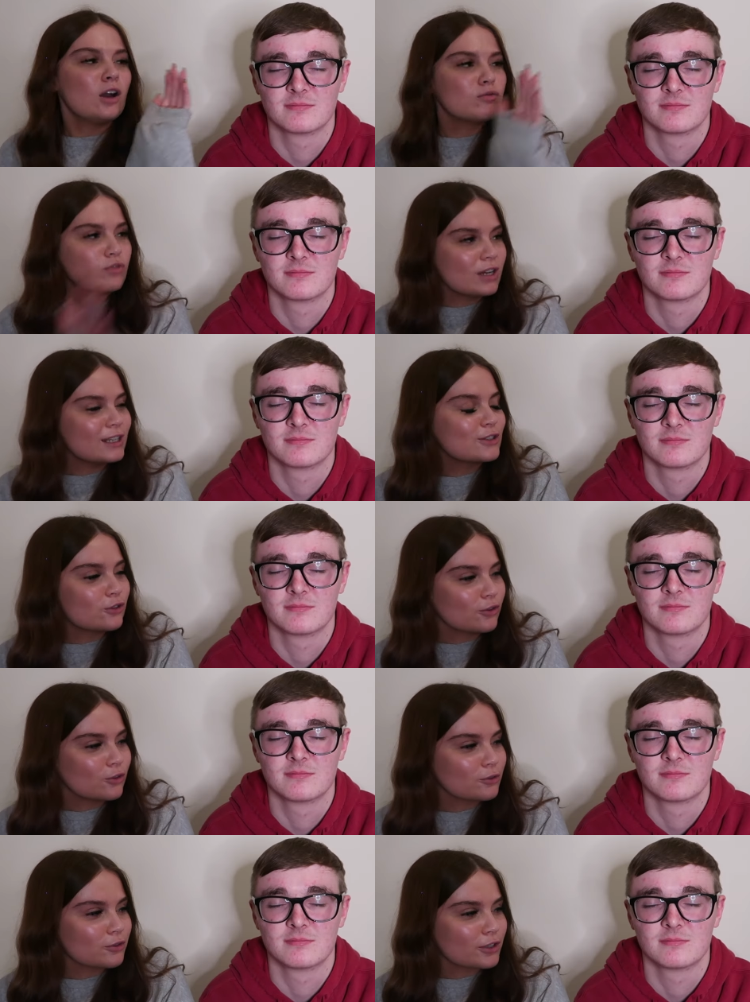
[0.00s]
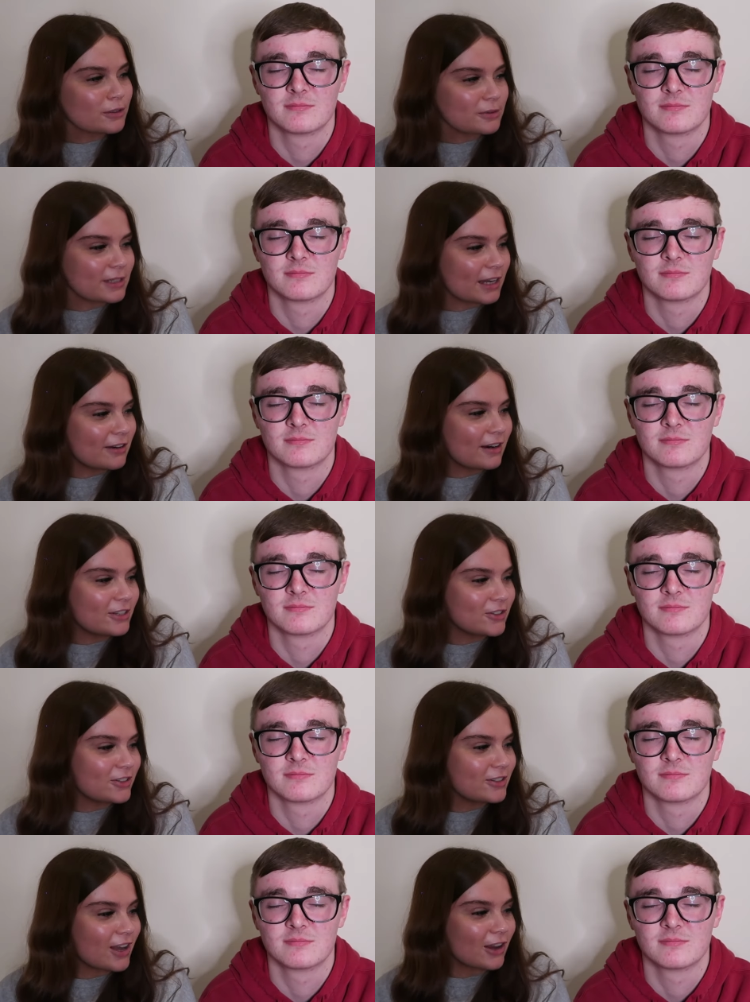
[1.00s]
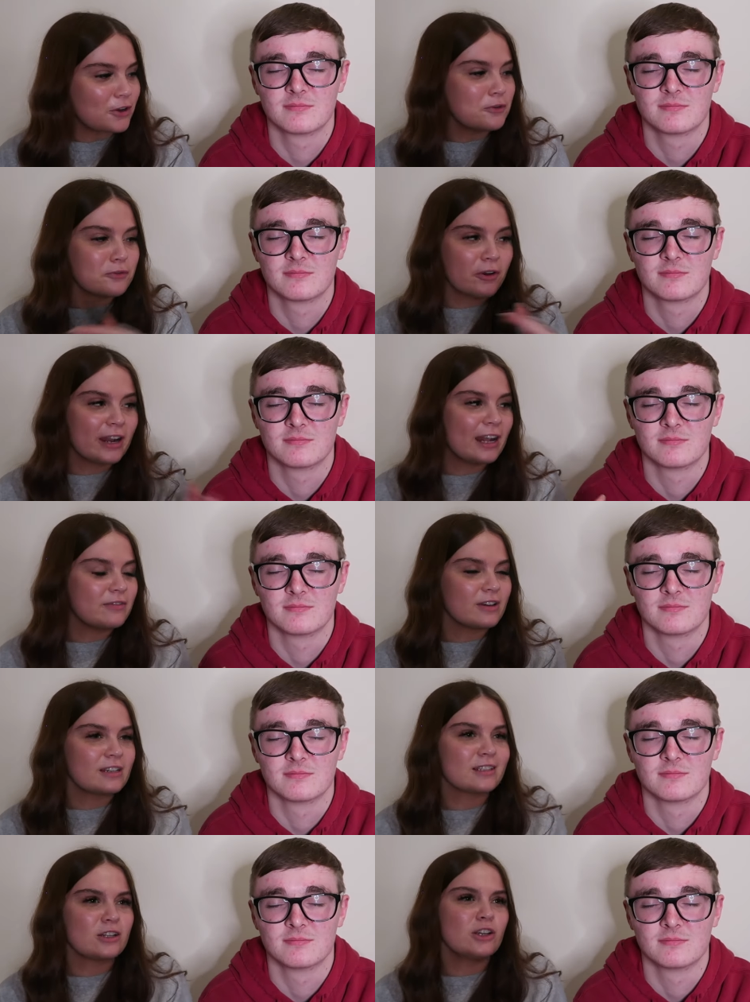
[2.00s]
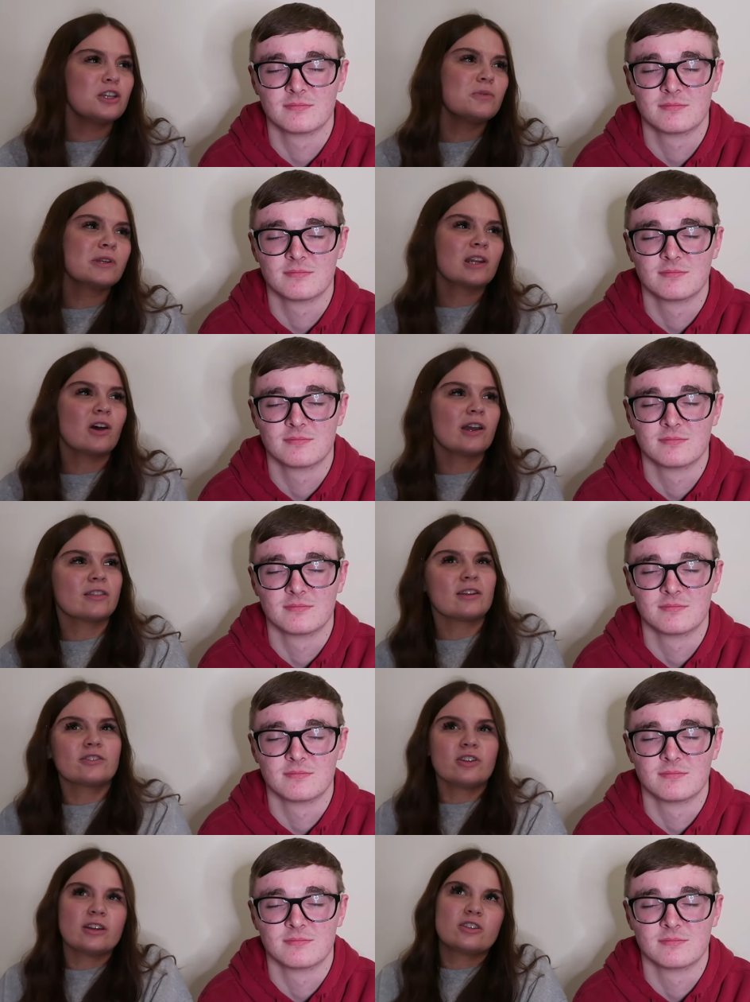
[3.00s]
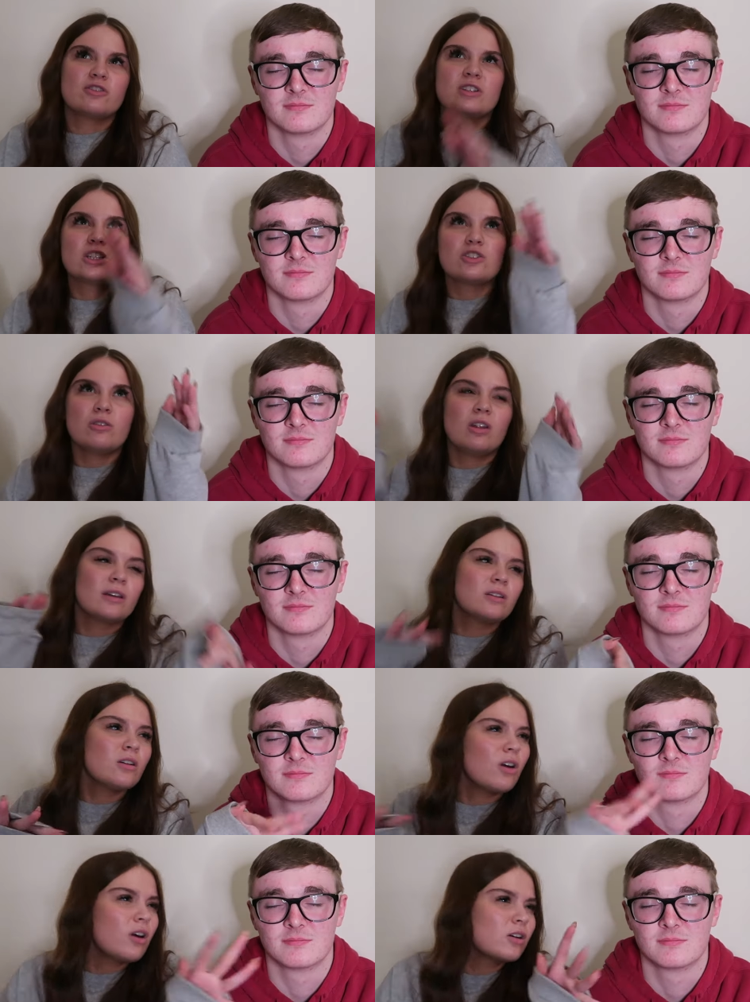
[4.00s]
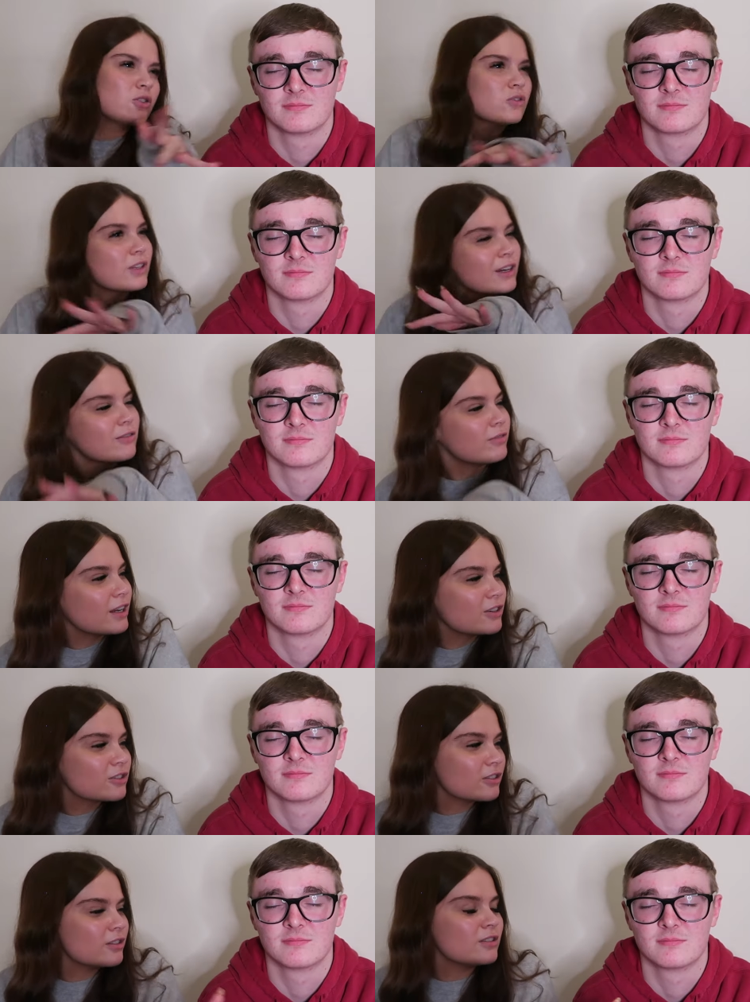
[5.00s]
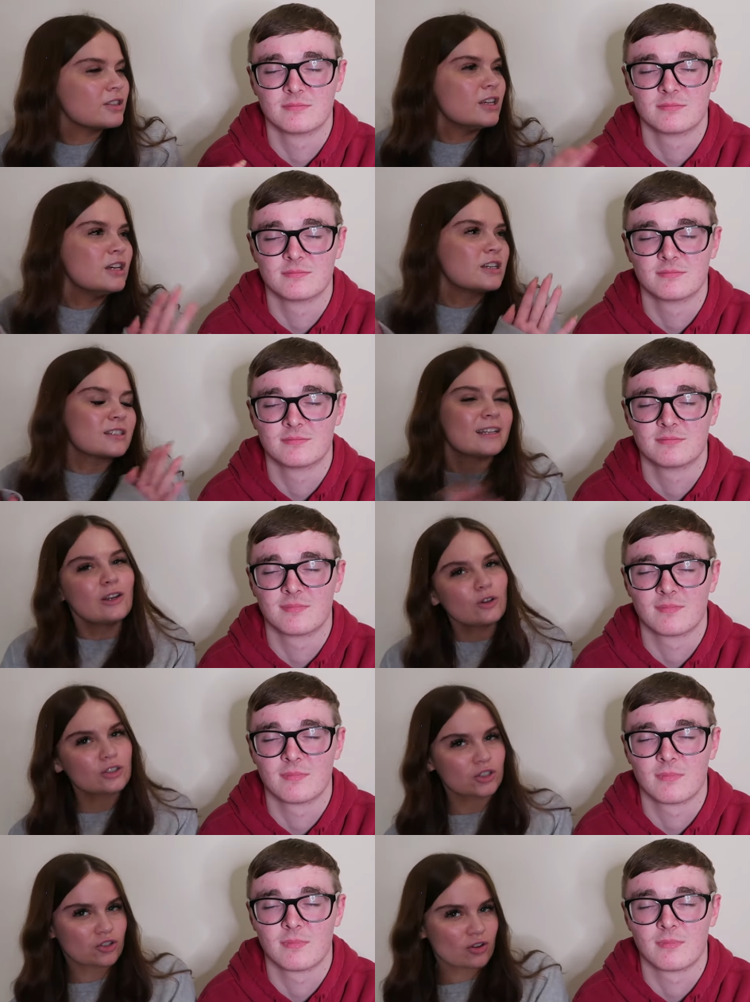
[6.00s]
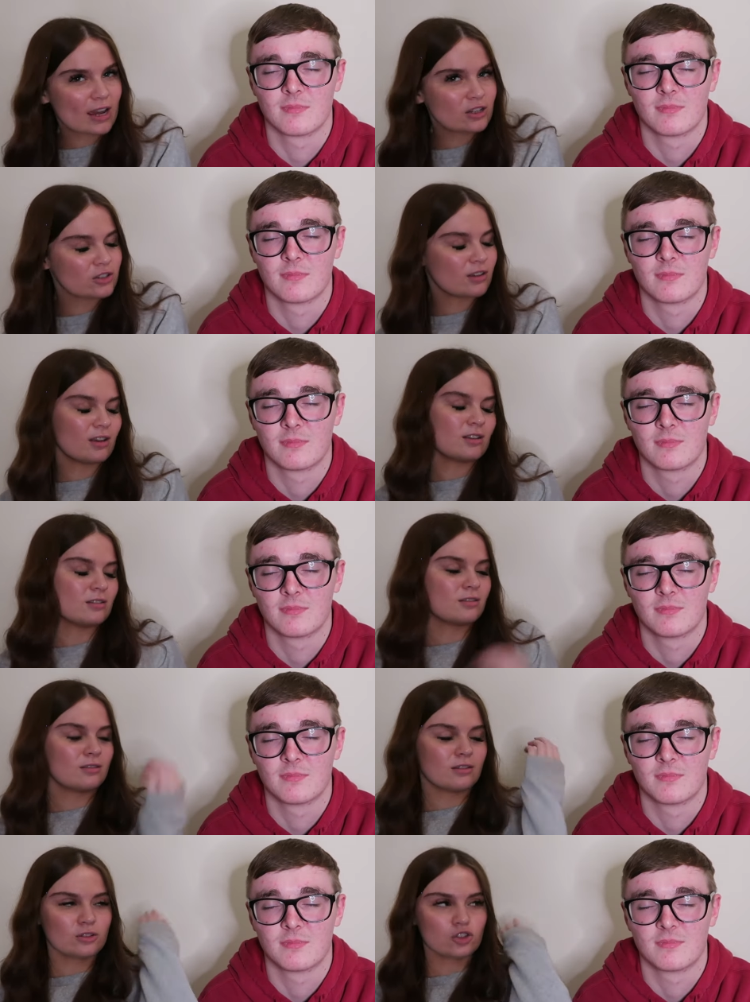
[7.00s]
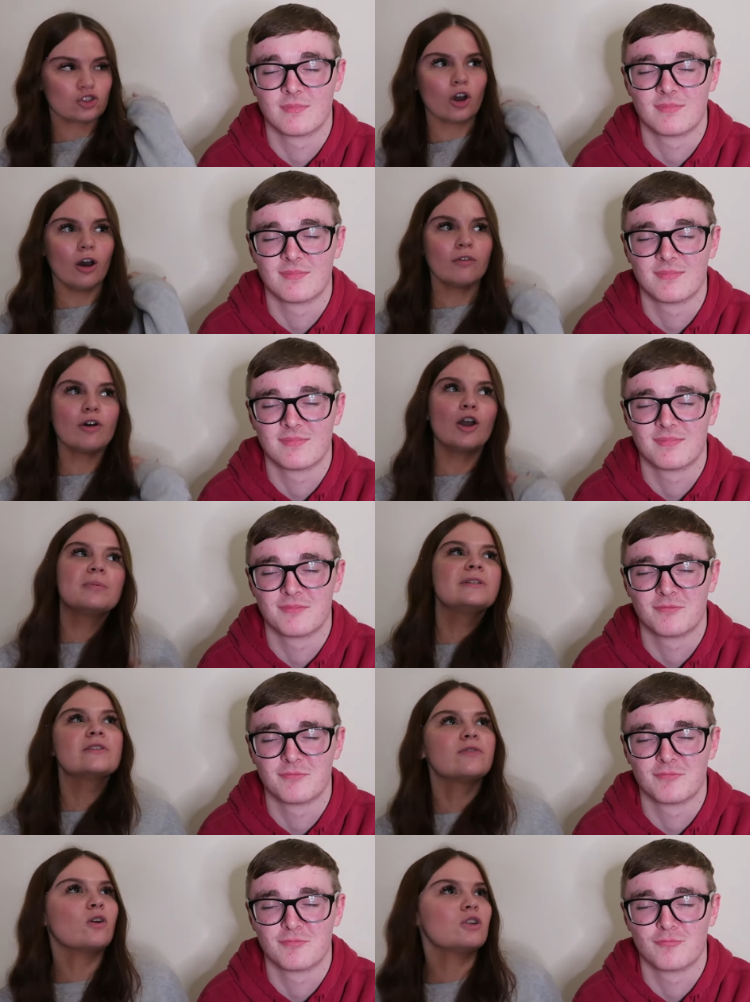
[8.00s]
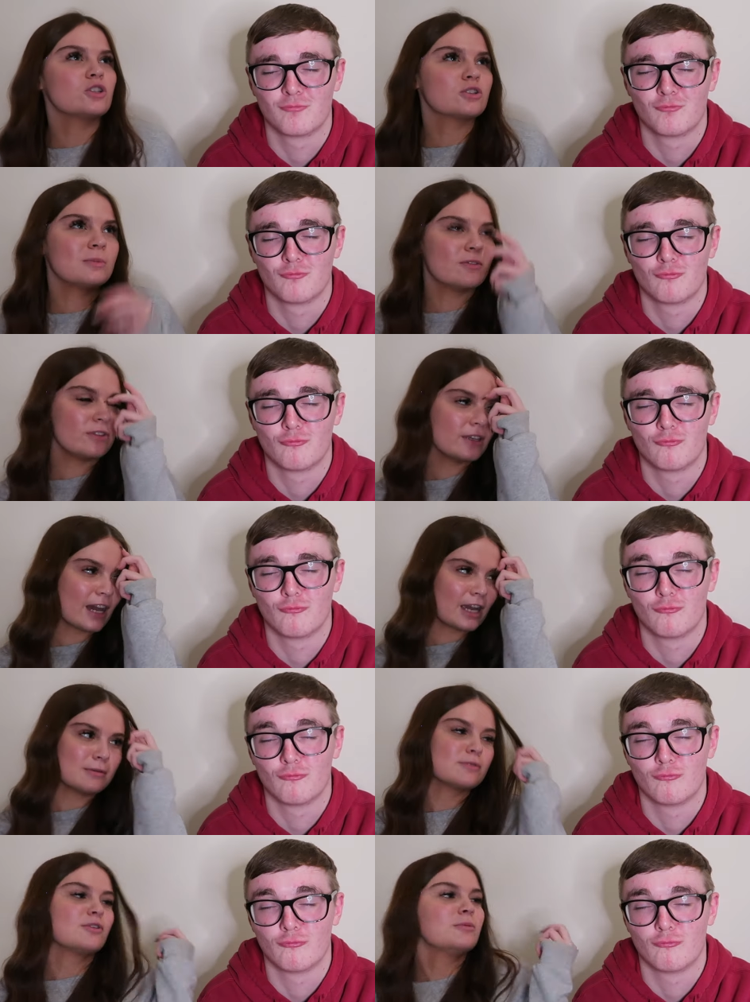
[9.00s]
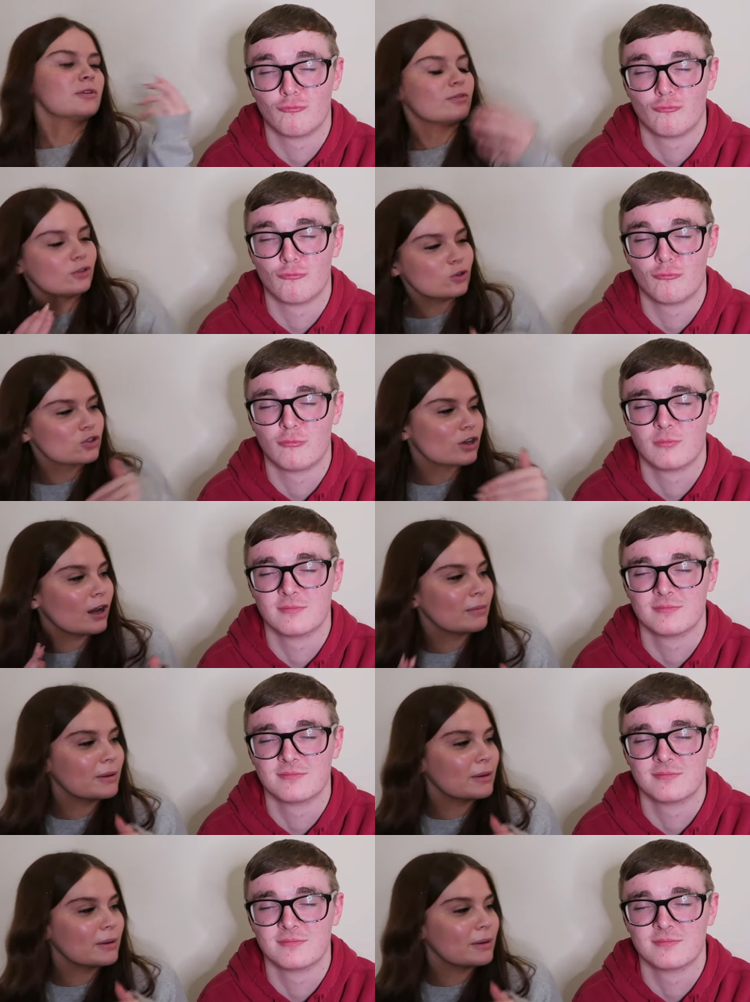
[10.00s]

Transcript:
Speaker 1: I really struggled with Christmas decorations. I couldn't find anything because I know you wouldn't like the like traditional like gonks or decorations. So then I looked at Stranger Things stuff, hoping to find you something for your gaming room in the future,